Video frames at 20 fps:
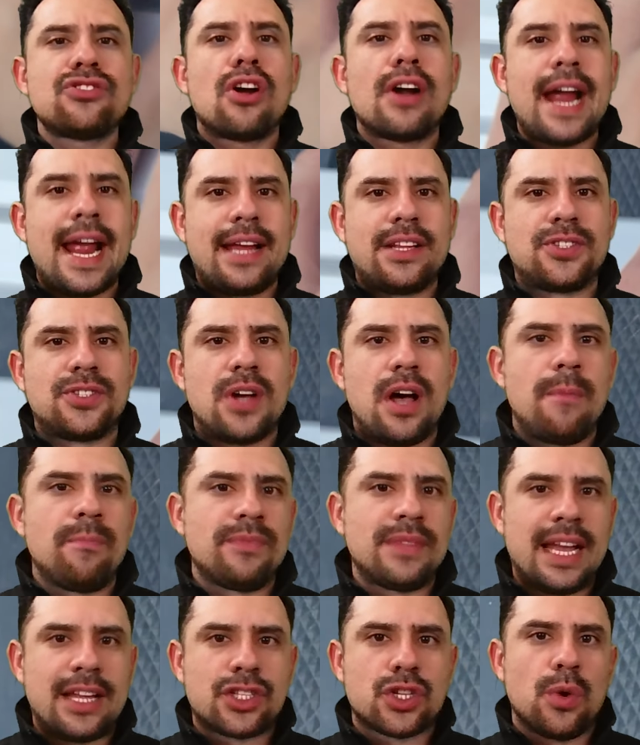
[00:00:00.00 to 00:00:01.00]
our handsaw
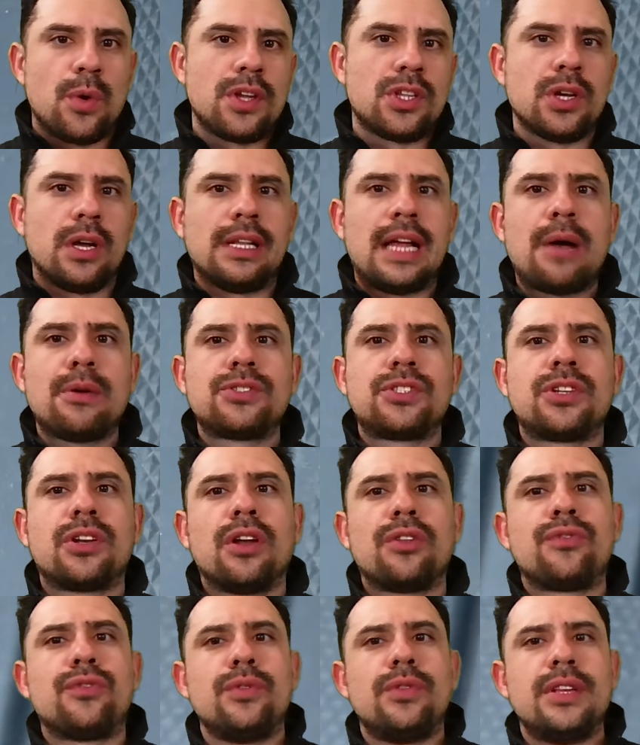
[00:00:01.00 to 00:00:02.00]
that's going to allow us to
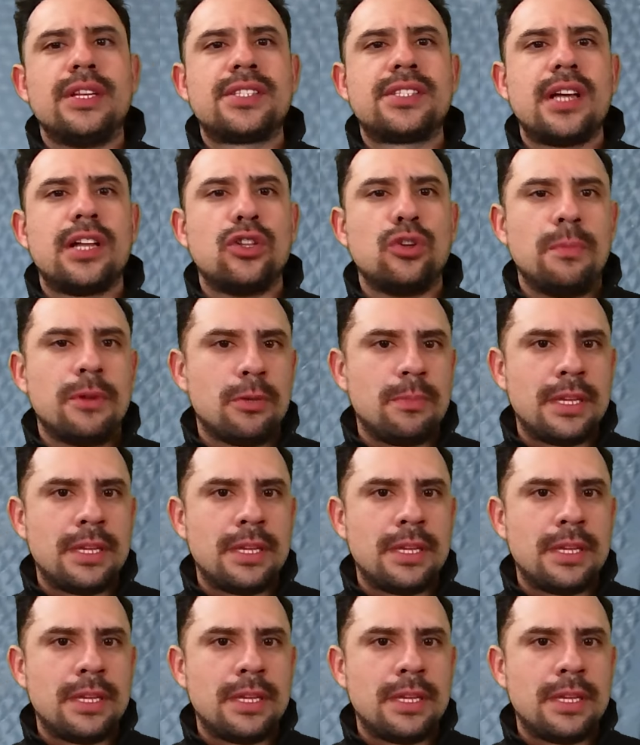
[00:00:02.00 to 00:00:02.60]
cut through this aluminum